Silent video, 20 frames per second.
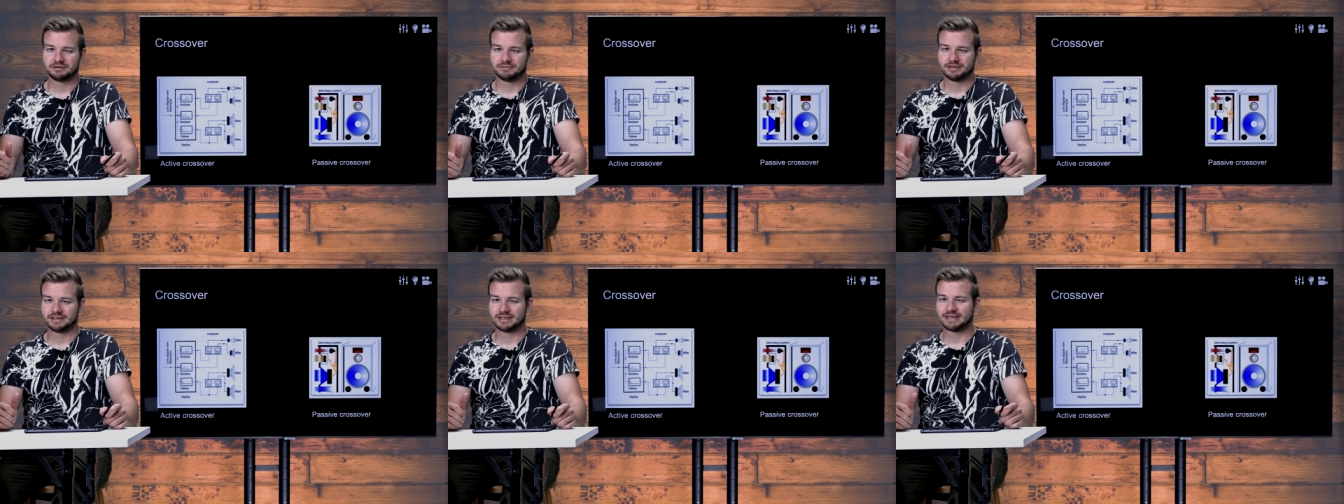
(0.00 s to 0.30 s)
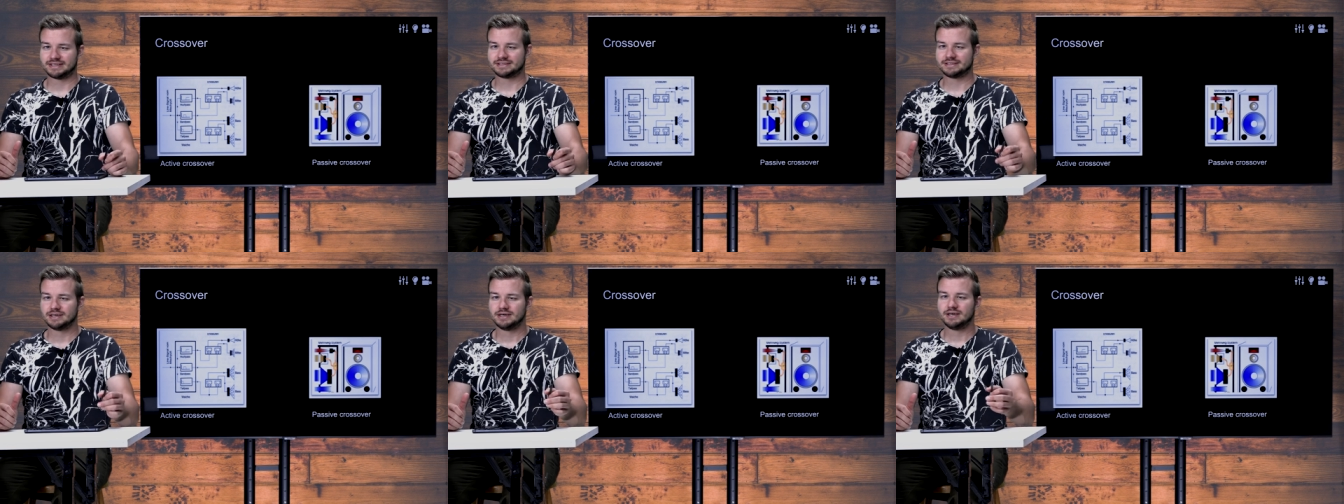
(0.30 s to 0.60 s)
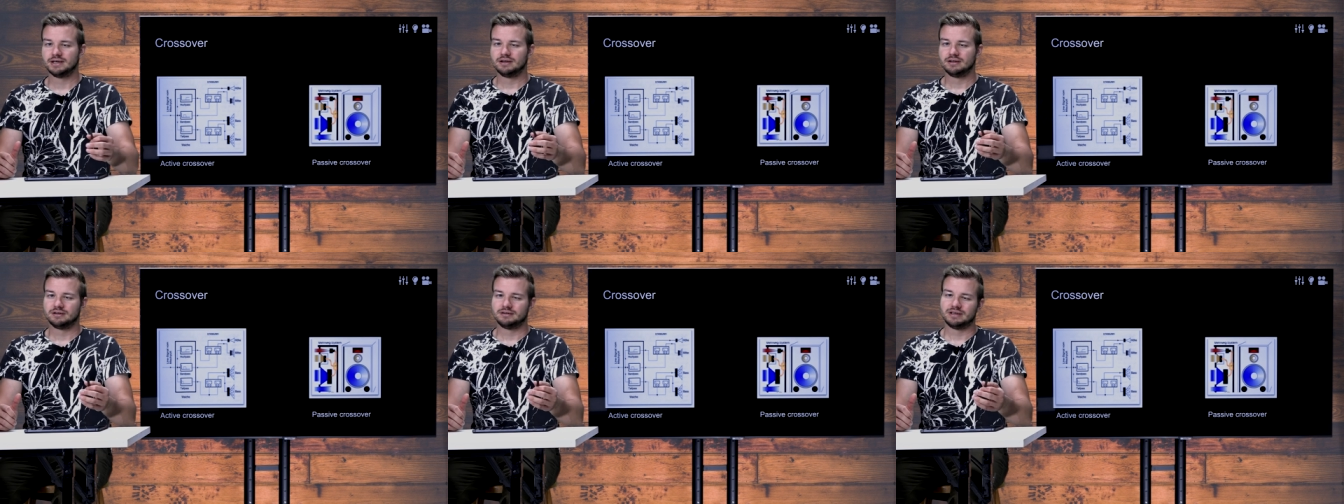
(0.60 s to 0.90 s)
I mean, that's,
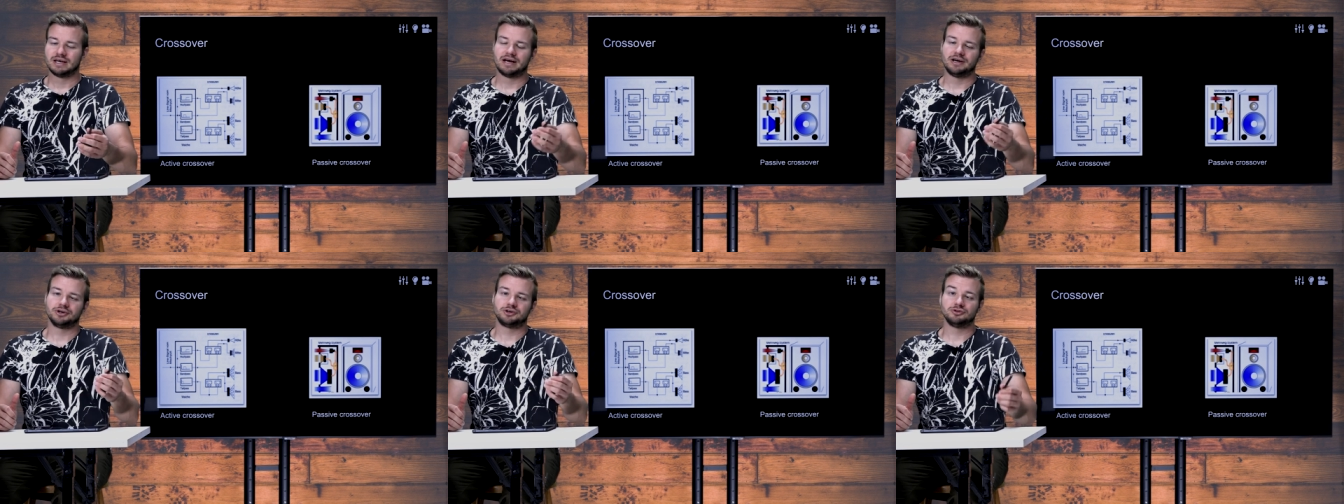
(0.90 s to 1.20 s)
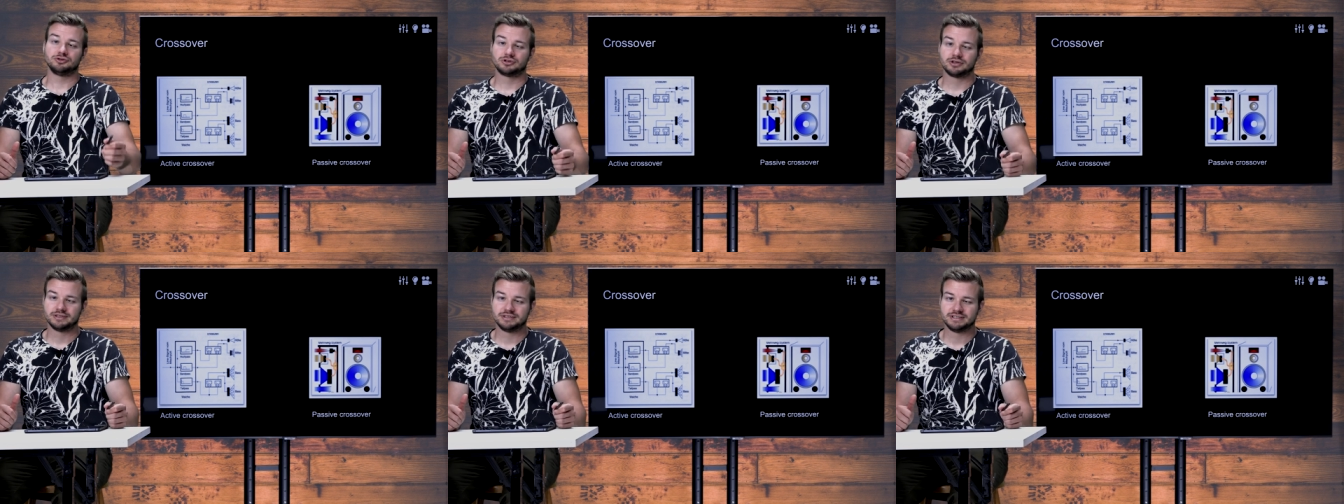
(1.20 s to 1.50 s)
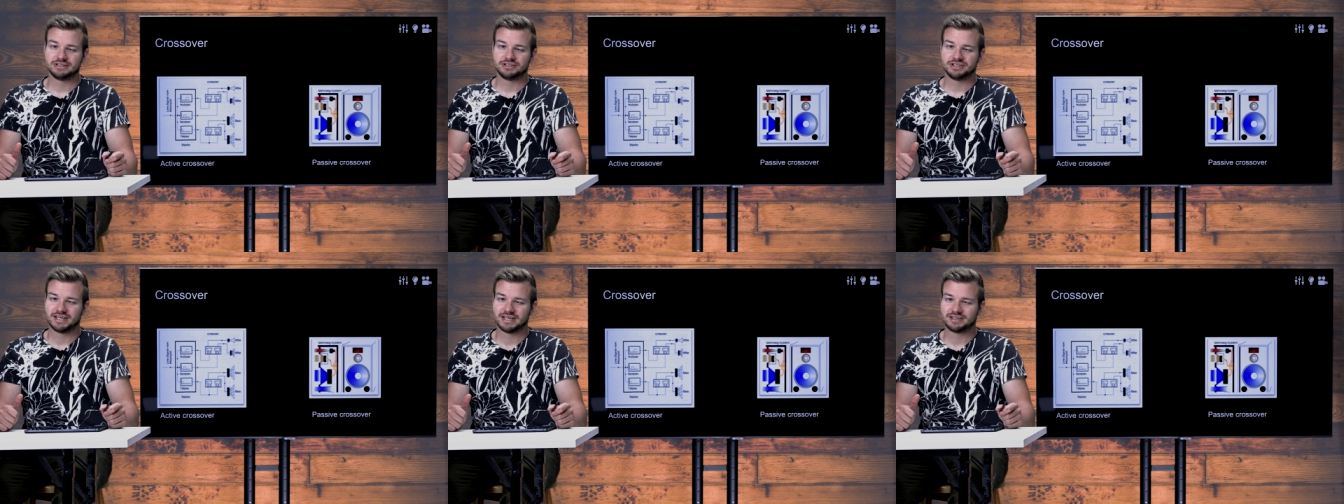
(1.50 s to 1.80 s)
yeah, I could
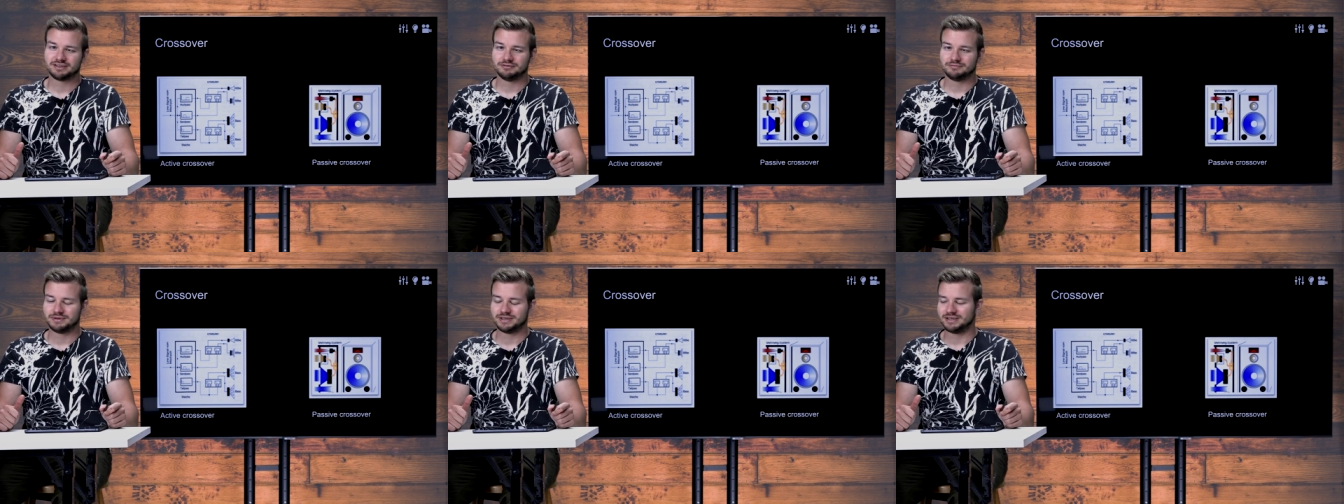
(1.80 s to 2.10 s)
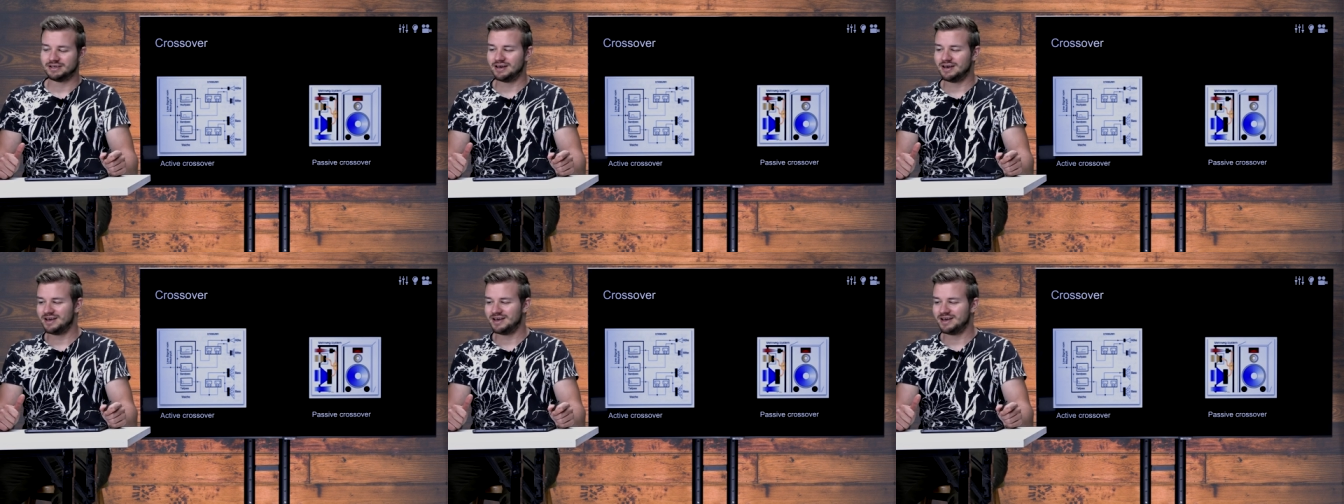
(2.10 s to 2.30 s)
consider that to be